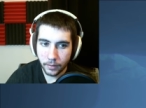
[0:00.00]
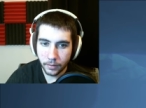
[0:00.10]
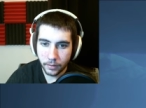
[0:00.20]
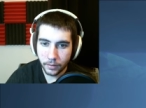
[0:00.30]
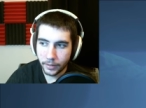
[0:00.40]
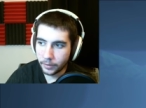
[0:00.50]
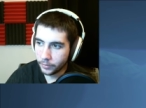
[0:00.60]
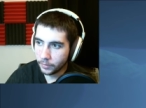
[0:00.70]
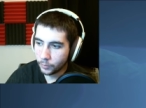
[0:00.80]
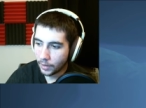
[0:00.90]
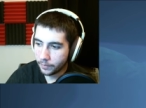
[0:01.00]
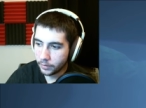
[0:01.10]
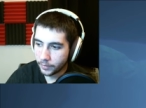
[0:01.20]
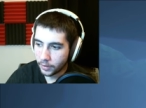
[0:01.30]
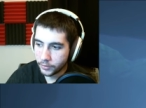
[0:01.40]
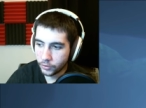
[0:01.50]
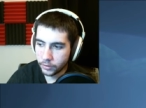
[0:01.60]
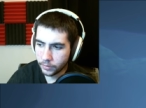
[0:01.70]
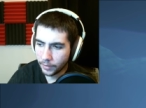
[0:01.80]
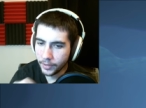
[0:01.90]
oh, I don't know if we'll have enough
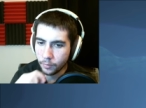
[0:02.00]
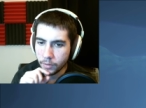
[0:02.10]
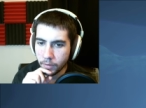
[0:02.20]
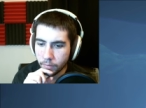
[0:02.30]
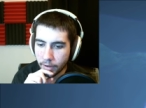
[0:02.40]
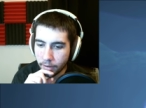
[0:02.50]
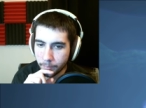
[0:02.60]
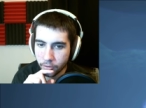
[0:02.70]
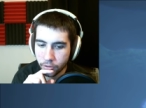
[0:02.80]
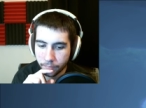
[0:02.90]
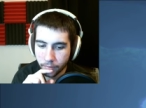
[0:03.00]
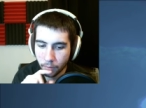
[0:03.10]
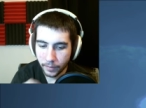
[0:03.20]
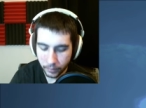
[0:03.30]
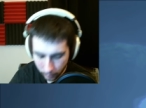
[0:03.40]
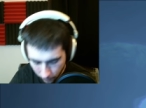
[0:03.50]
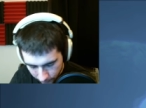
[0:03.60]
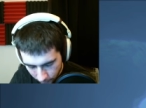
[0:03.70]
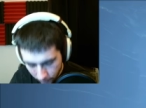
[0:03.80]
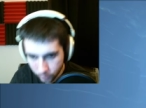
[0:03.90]
oxygen. I think we will, right? I'm not sure how far we have to go
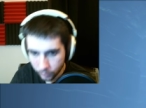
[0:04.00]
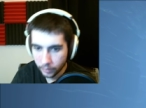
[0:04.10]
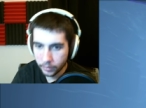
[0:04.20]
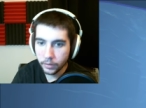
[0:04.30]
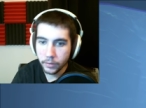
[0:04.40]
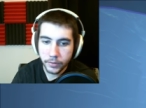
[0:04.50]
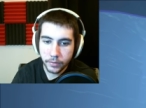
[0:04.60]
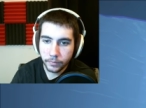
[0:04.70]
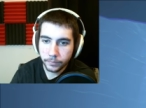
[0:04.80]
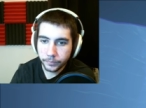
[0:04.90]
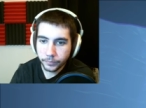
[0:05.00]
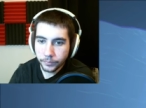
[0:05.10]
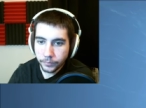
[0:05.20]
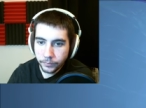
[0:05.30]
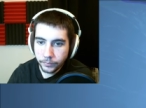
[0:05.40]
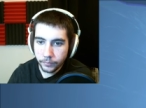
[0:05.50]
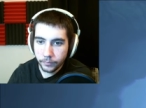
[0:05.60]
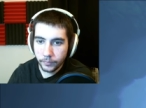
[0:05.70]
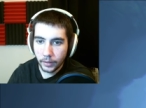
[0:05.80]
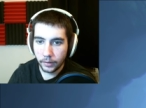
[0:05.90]
is the issue. Are you close? Yeah,
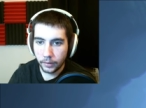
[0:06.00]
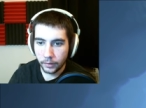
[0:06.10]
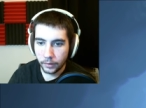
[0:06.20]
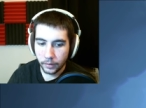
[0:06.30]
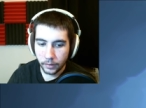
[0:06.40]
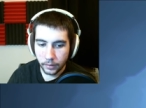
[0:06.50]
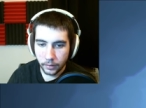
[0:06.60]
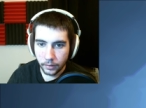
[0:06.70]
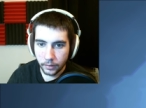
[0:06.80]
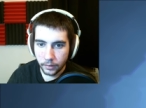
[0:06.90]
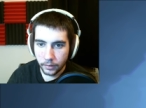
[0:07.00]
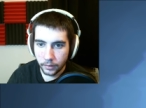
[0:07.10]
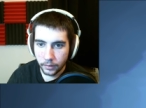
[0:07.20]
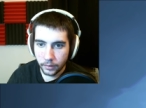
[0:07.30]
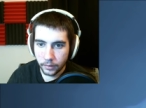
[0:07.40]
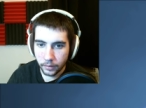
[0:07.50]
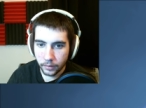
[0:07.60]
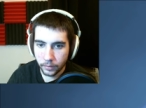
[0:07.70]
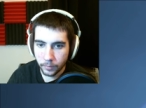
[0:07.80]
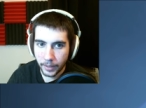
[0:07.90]
kind of. I can see you.
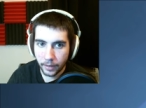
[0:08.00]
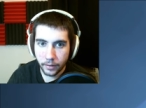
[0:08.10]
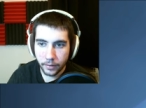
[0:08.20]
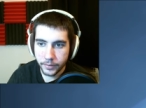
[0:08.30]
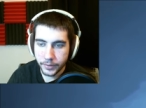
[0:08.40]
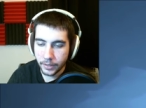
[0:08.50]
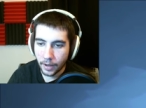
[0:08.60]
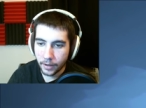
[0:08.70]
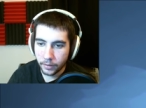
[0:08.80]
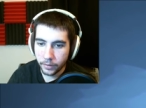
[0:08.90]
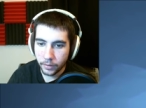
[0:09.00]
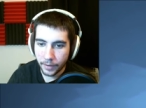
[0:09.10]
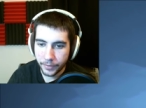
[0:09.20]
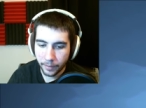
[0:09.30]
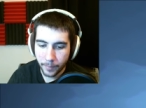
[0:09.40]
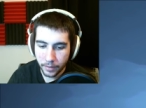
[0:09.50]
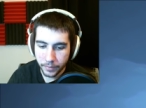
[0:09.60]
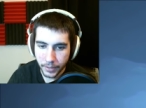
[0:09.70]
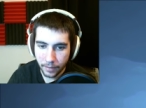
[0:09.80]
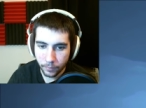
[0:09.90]
Oh, man. See, I don't know. I think I've been in
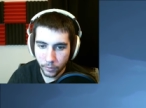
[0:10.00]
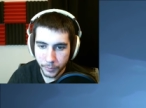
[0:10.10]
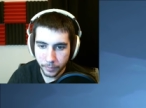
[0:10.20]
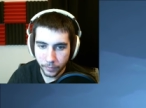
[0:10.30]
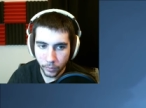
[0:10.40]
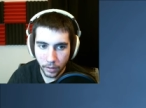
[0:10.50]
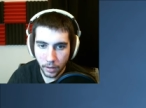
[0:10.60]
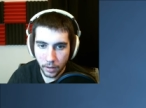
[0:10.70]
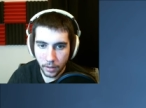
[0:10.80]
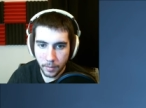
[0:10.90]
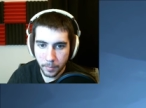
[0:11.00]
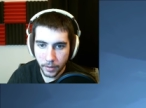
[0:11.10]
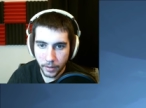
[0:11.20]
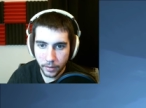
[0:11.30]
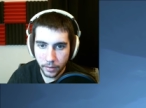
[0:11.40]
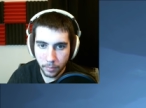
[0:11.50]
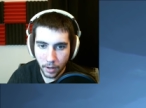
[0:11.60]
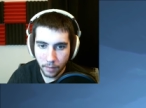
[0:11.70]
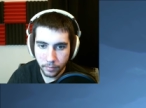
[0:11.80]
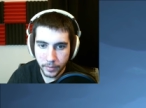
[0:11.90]
this cave once before, but the
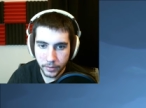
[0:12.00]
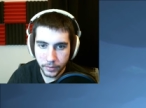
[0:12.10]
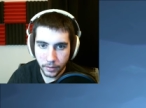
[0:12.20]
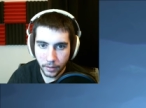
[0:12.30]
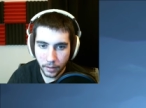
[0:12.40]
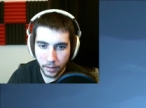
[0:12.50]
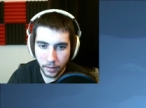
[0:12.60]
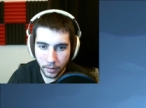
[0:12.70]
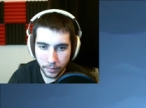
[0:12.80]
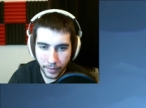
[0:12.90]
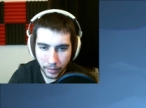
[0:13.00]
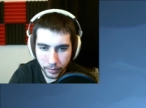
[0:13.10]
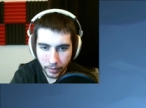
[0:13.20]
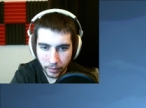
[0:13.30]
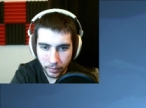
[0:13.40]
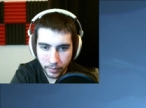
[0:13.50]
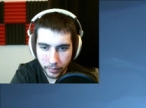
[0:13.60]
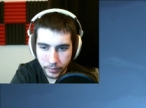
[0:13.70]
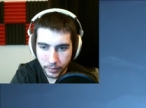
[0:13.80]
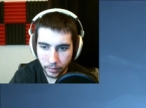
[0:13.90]
problem is... That looks like it. That
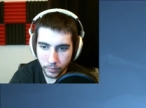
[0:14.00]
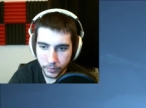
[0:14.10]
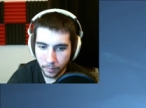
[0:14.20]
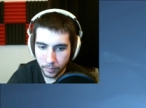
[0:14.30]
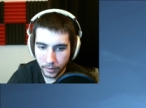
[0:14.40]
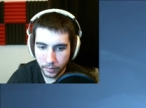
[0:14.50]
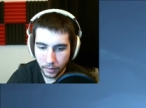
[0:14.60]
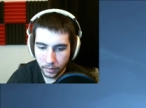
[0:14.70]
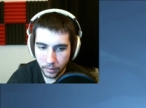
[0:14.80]
looks like it goes up right there.